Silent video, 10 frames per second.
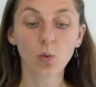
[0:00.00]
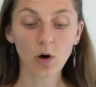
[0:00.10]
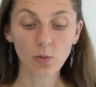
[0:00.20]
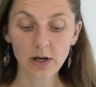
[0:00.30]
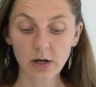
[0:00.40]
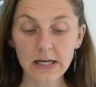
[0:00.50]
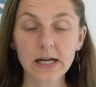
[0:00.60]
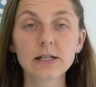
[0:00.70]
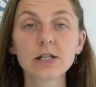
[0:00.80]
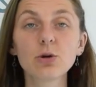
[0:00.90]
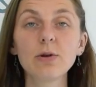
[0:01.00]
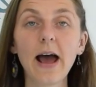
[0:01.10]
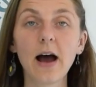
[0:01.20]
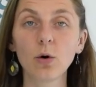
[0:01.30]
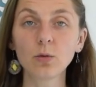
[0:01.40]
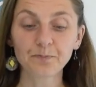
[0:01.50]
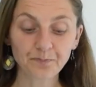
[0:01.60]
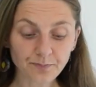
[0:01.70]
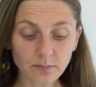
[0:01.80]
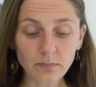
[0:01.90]
what we need to do now,
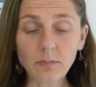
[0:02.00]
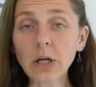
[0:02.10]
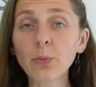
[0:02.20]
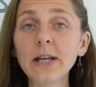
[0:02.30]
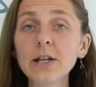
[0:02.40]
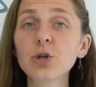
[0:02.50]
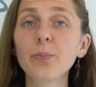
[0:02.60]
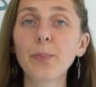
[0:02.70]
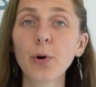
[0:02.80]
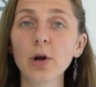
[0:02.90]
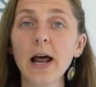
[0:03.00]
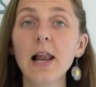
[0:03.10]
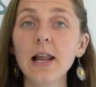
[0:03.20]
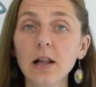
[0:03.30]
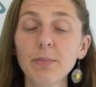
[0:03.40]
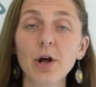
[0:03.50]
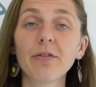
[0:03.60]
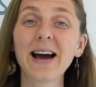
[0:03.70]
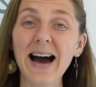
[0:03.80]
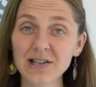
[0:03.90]
we need to put a little bit
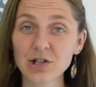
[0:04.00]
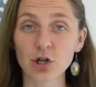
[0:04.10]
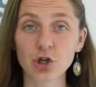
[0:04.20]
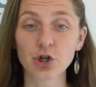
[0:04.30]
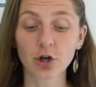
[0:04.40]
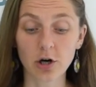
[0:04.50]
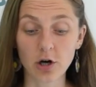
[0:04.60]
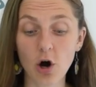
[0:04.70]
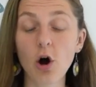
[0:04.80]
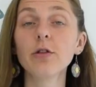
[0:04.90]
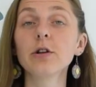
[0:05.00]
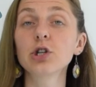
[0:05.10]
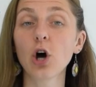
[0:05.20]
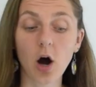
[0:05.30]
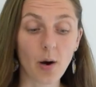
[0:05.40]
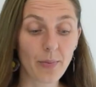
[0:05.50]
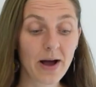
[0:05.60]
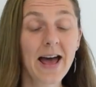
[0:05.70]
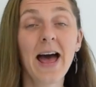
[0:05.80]
of caster sugar on the top